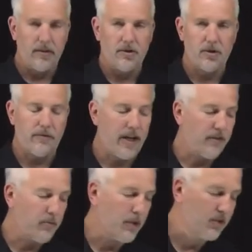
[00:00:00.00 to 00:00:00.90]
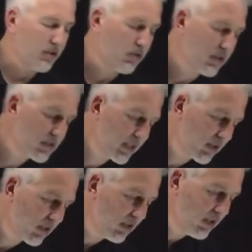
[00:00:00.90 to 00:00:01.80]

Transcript: So if I have a molecule in the center,